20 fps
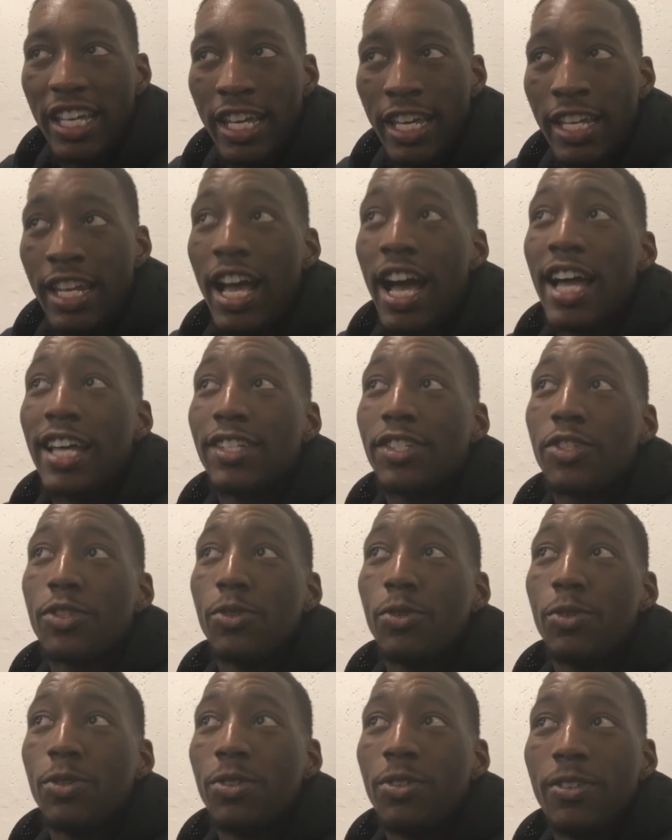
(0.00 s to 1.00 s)
In high
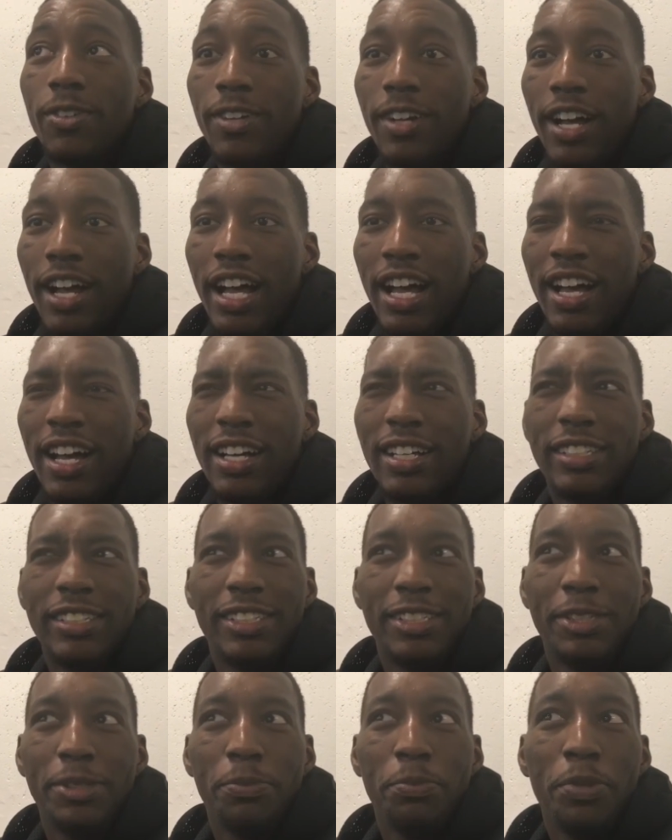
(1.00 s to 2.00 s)
school, I
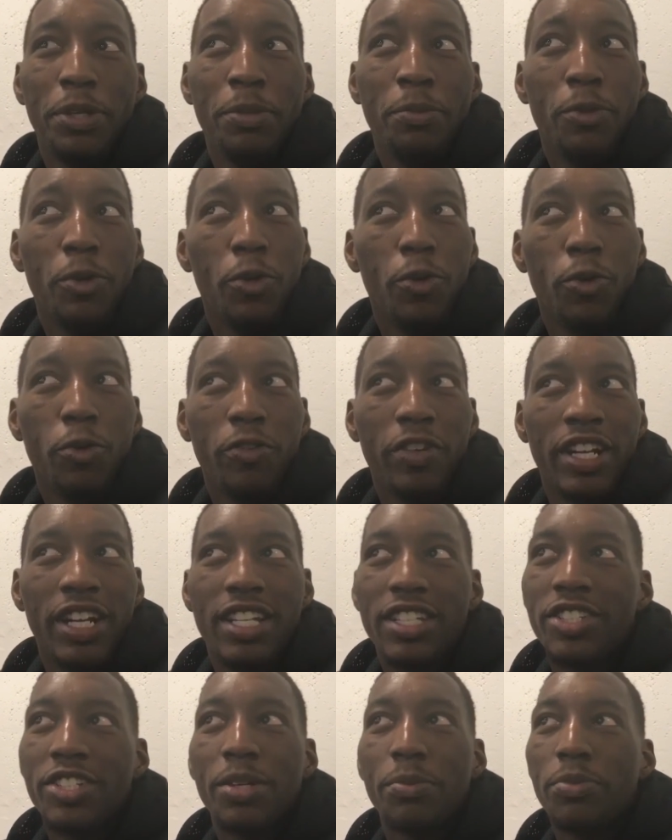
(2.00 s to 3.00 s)
spin move and
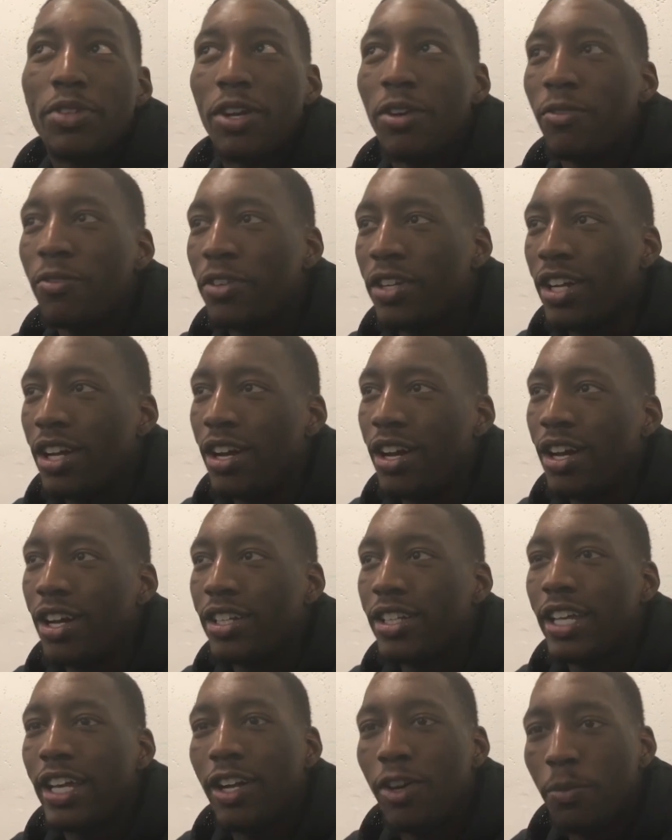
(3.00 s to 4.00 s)
I jumped over
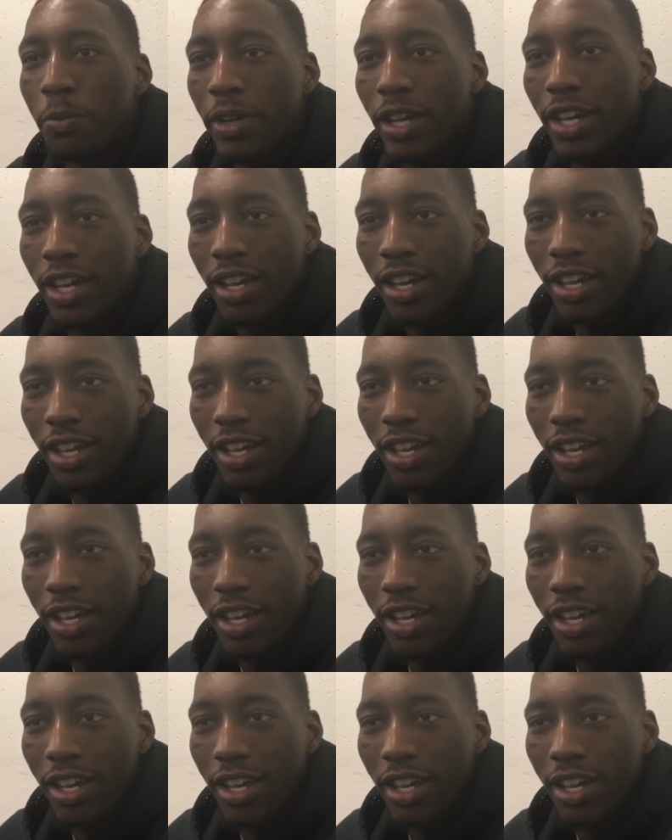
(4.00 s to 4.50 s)
the help man.